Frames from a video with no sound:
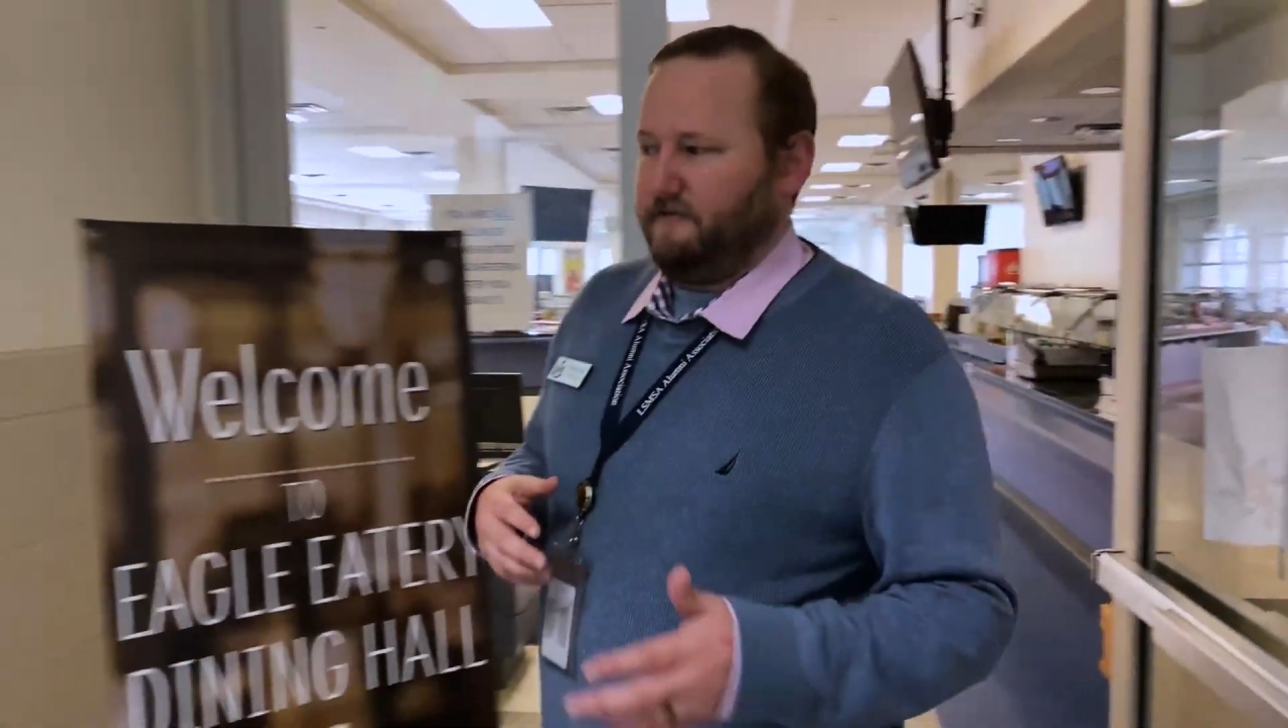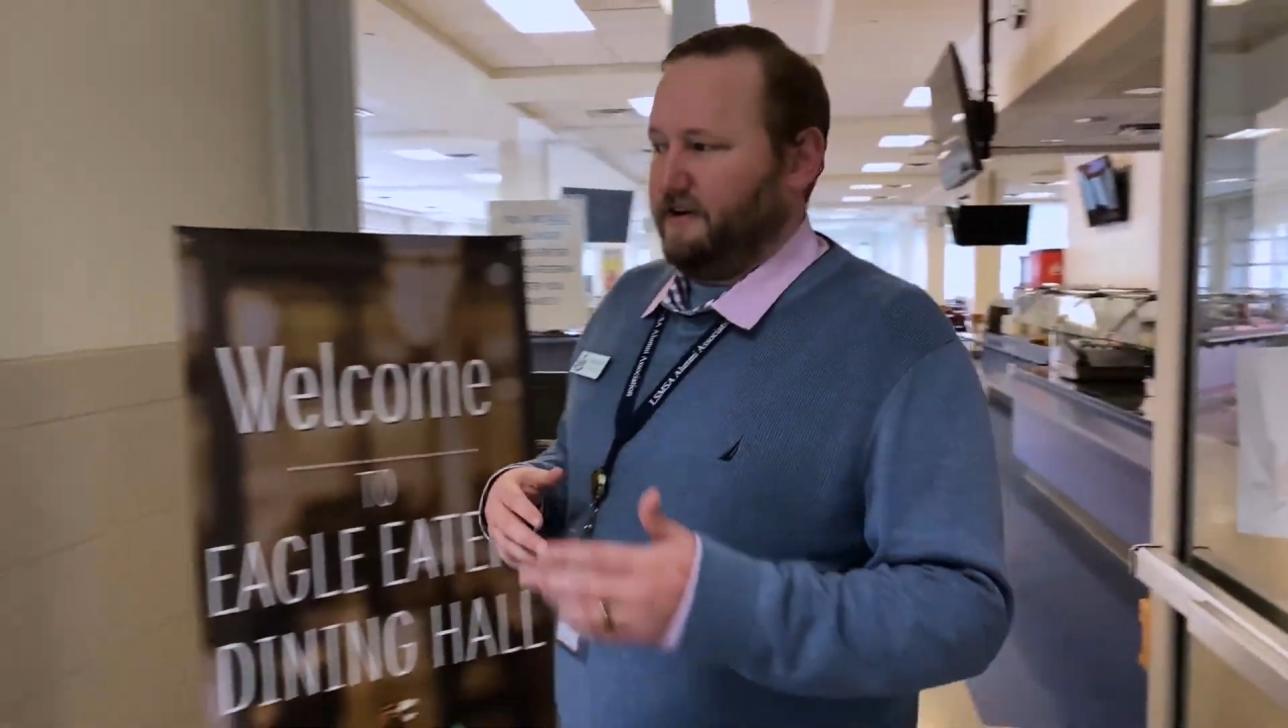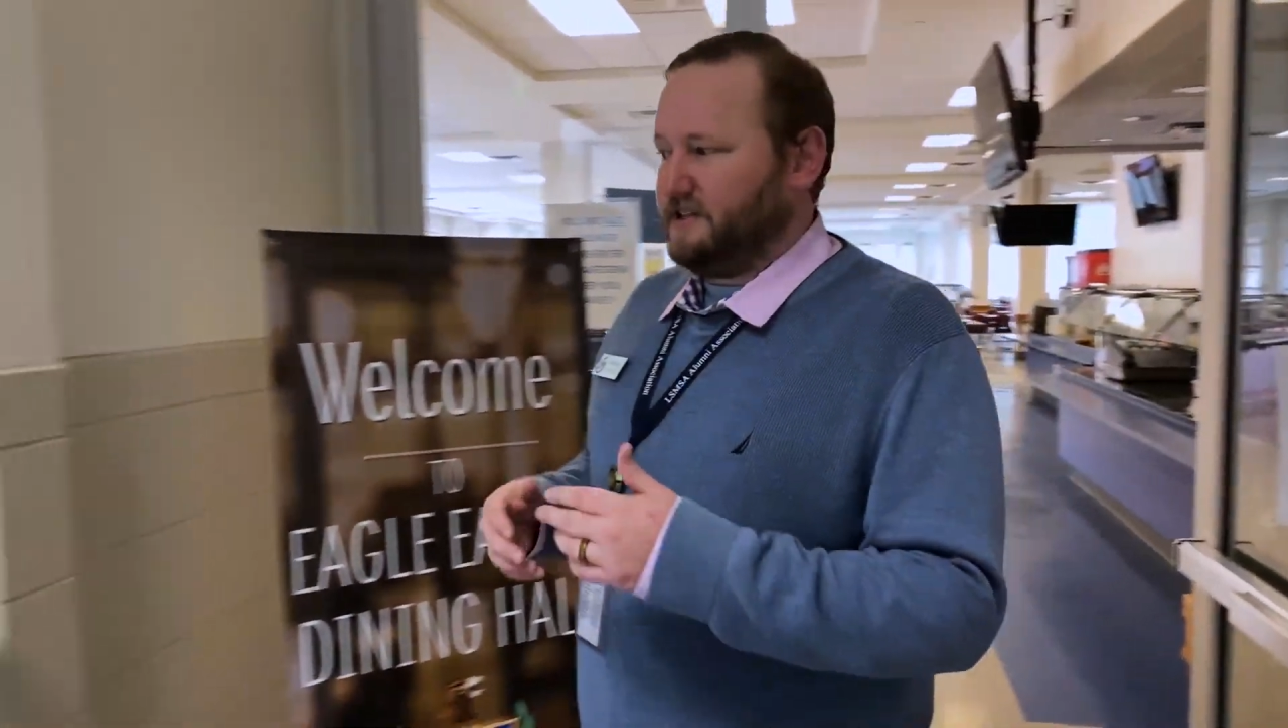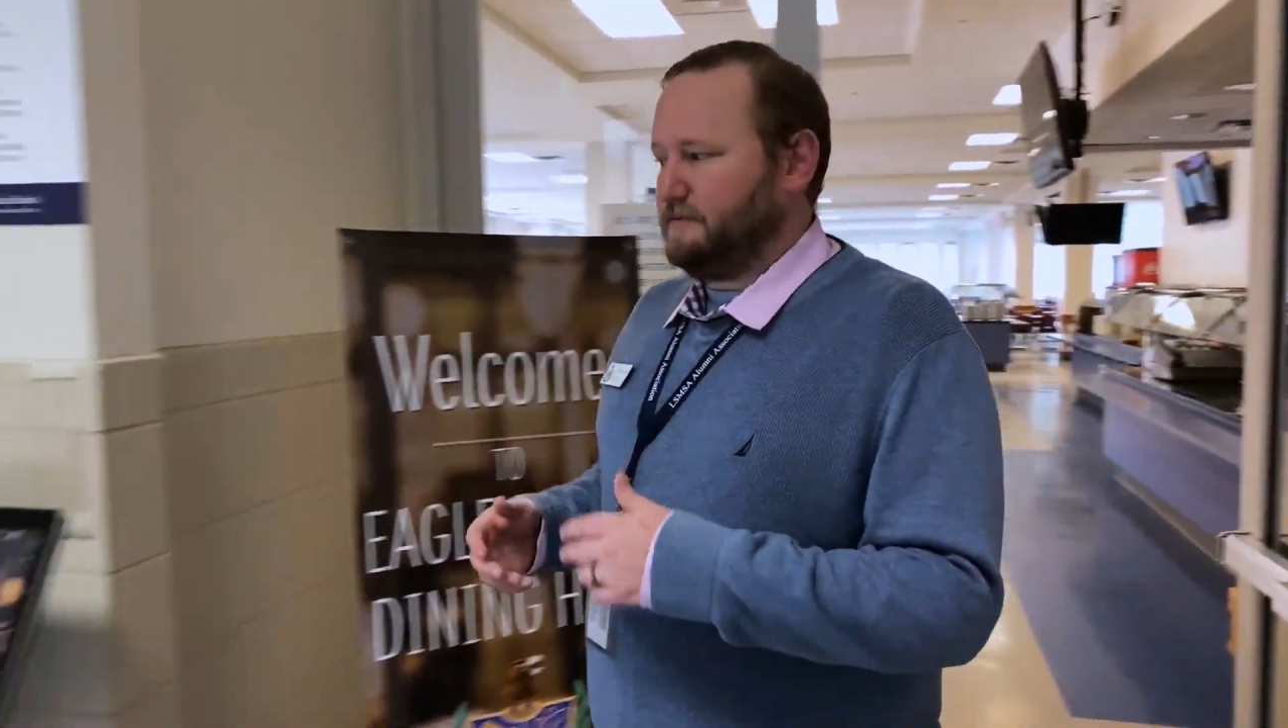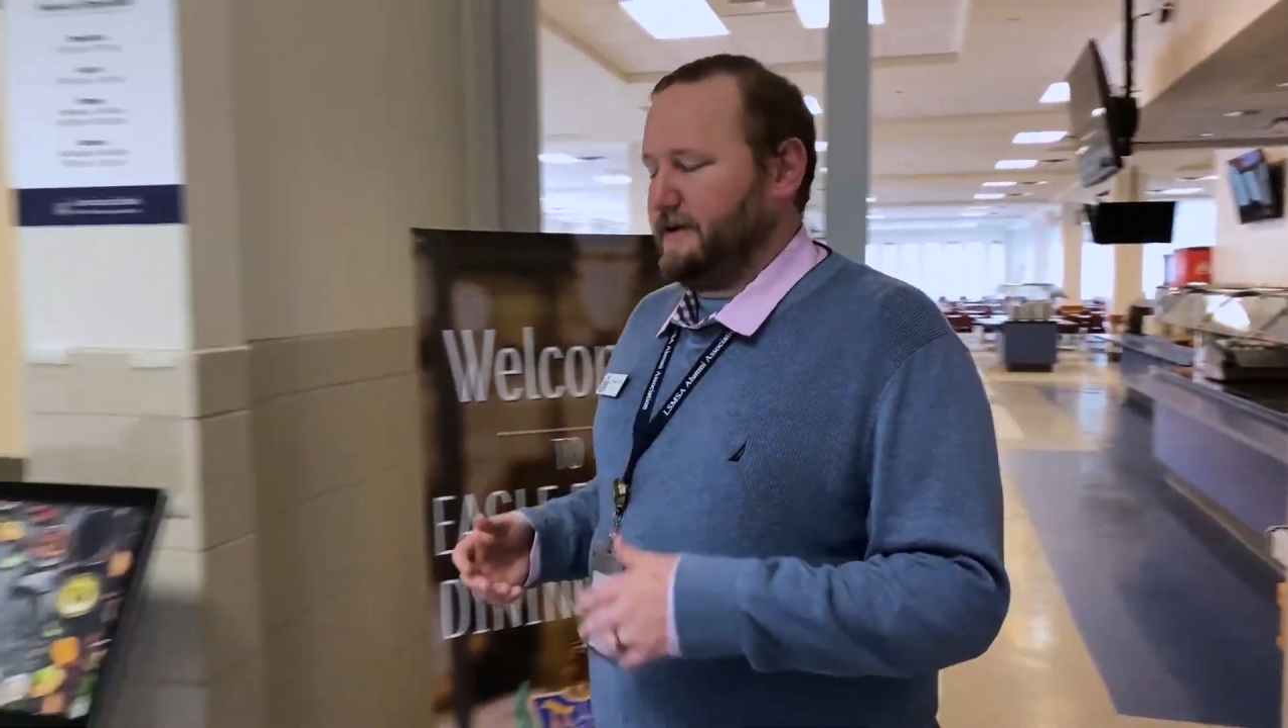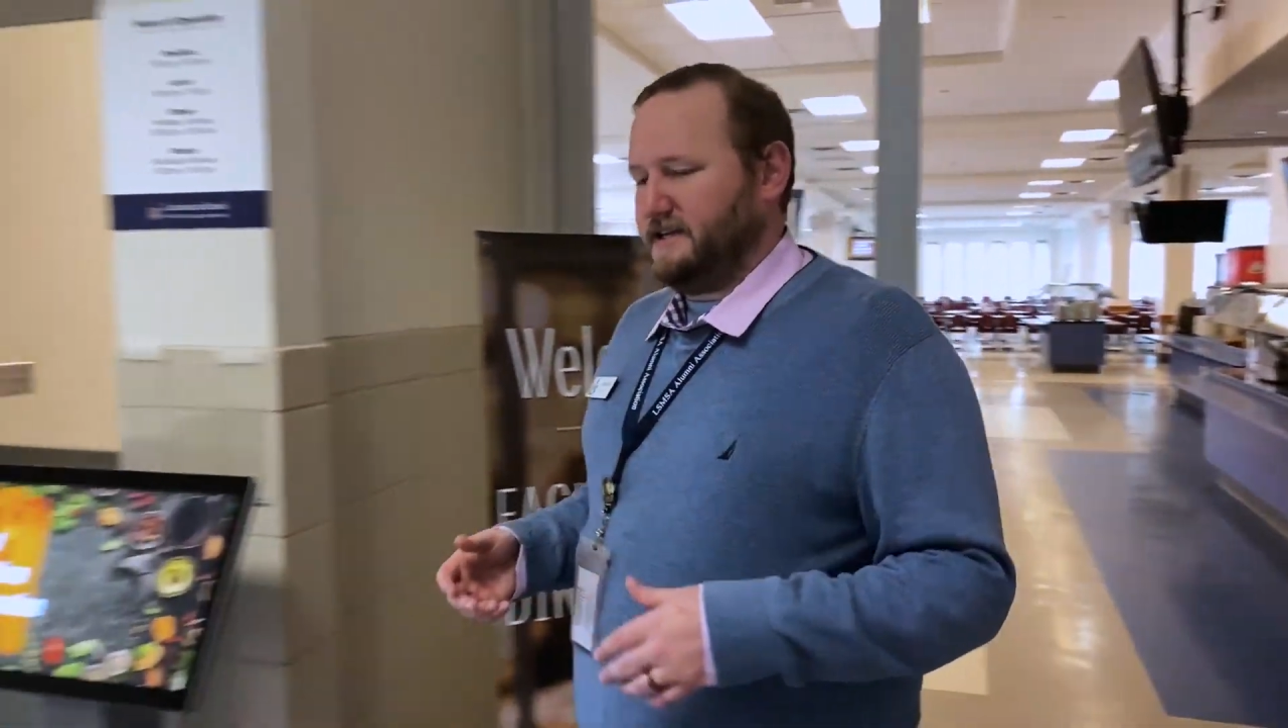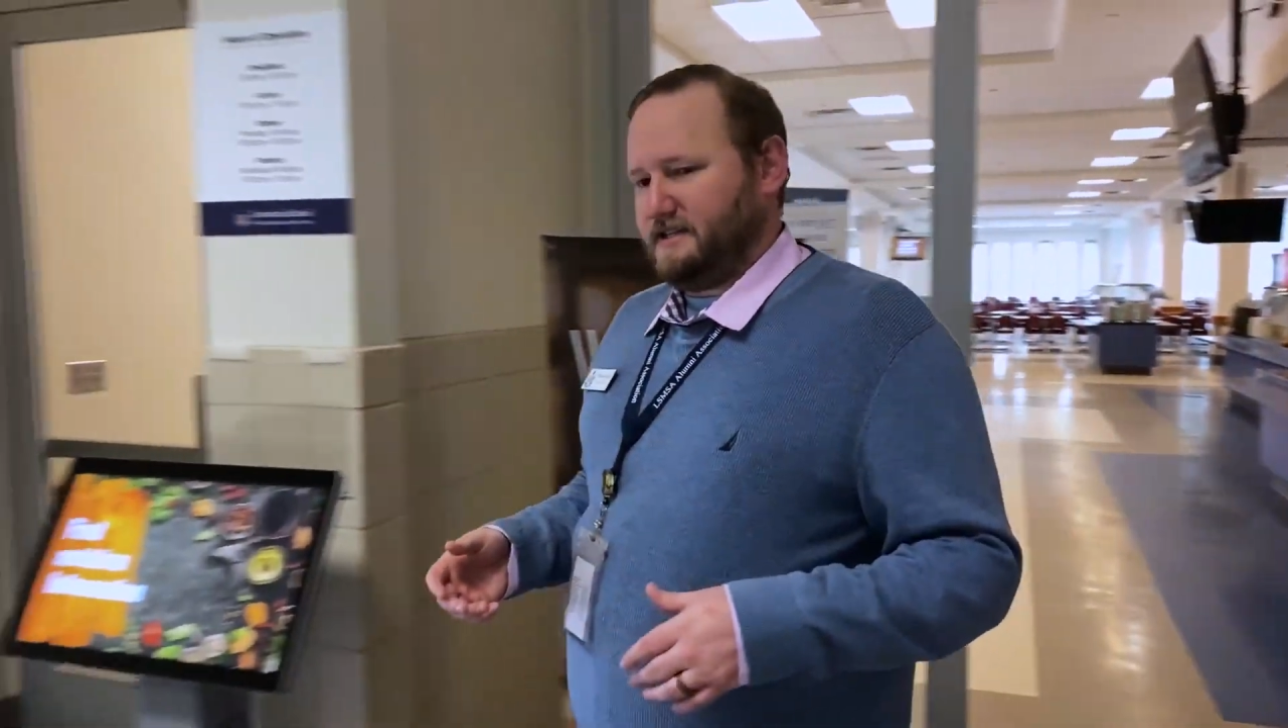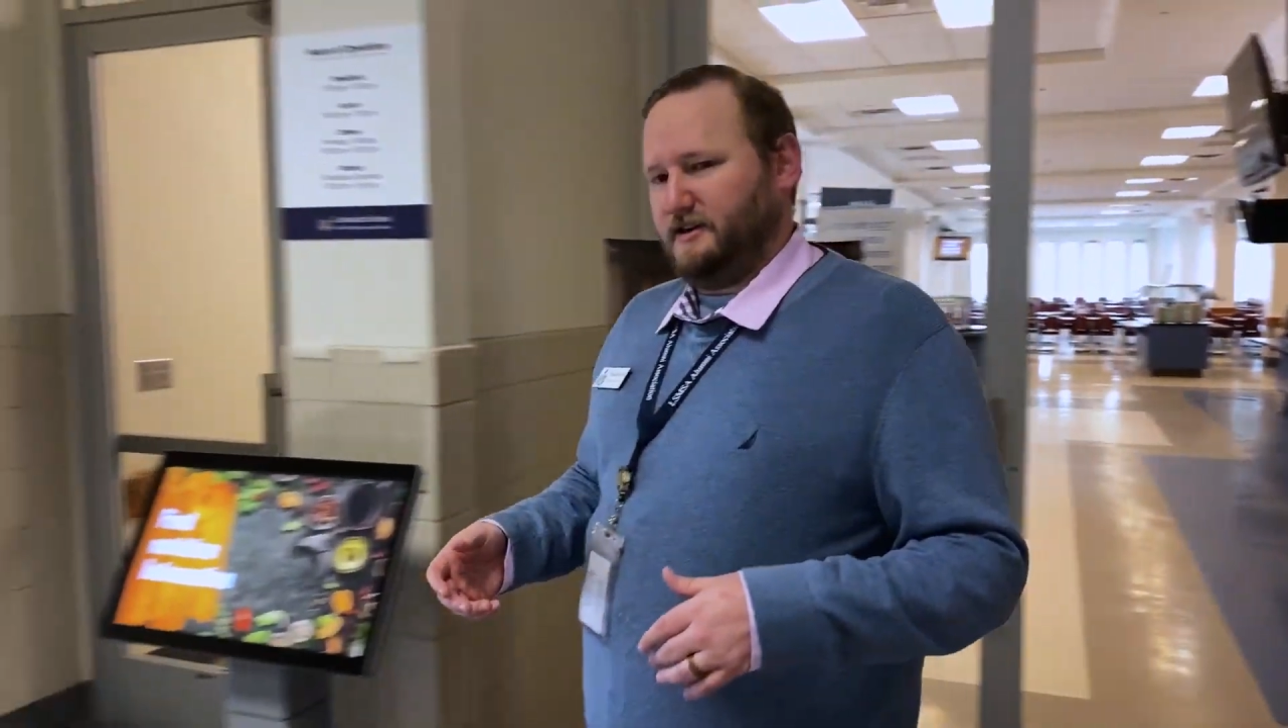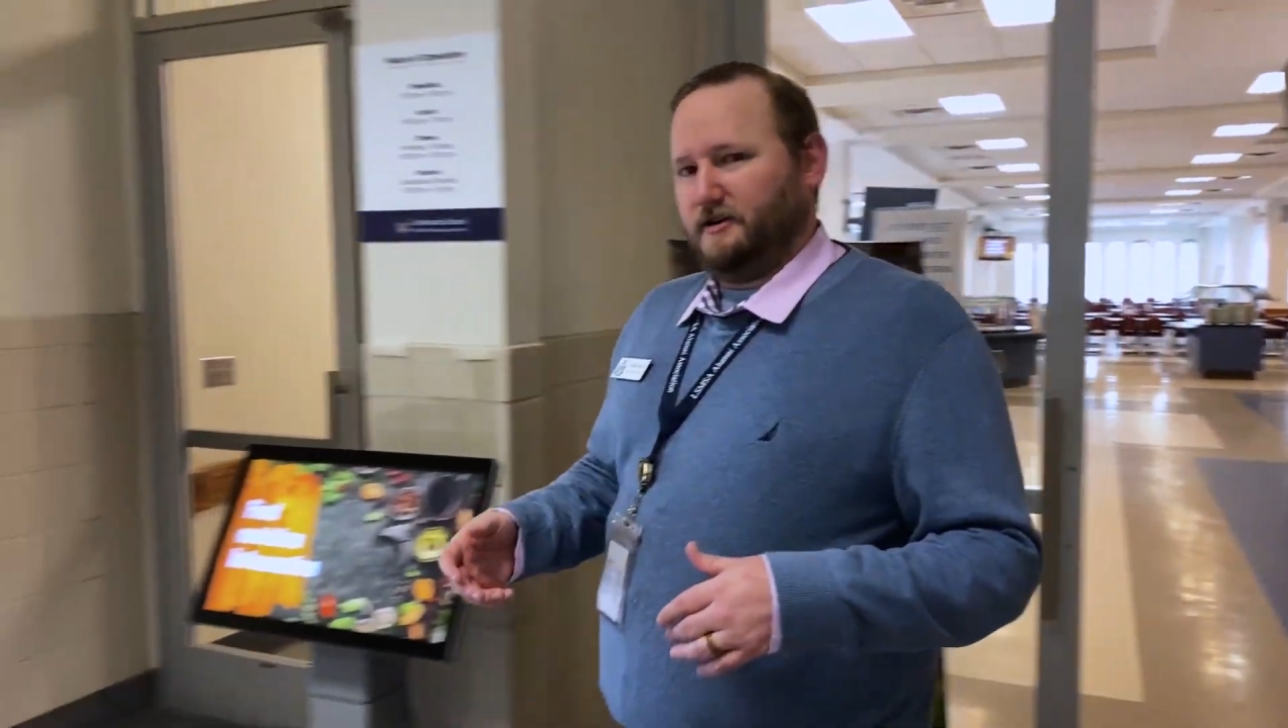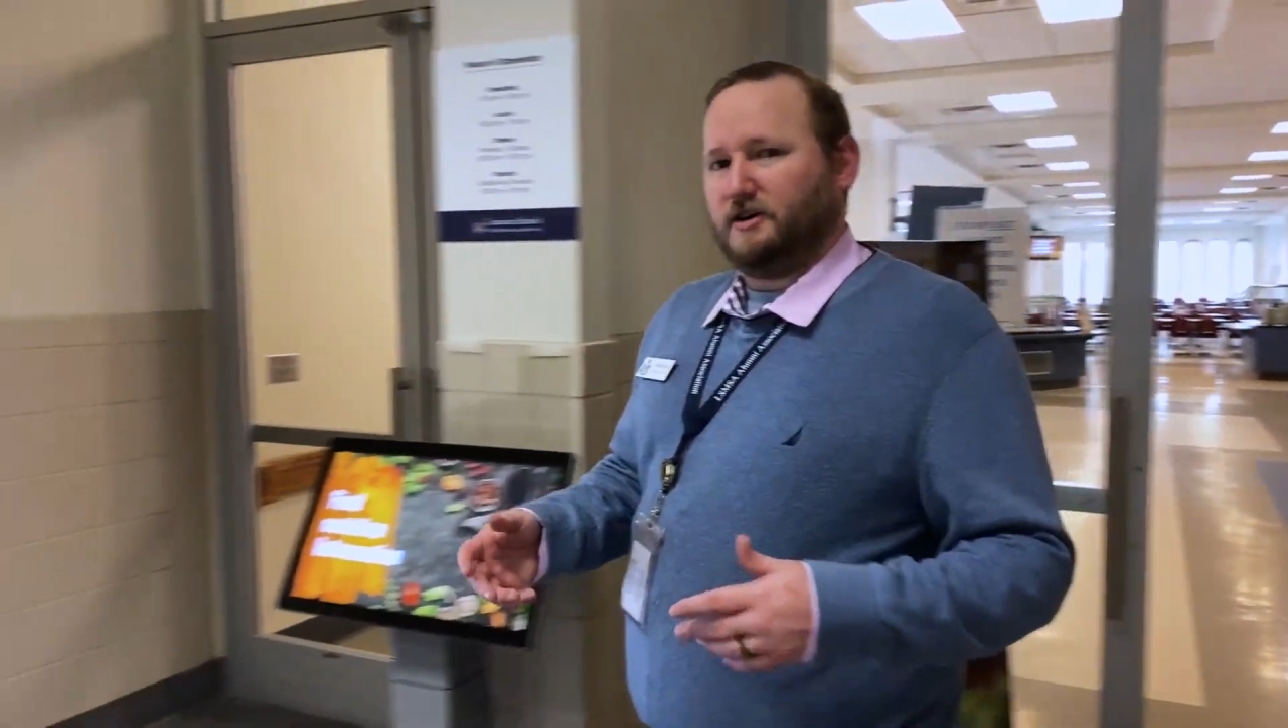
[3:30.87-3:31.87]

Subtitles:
fun space that our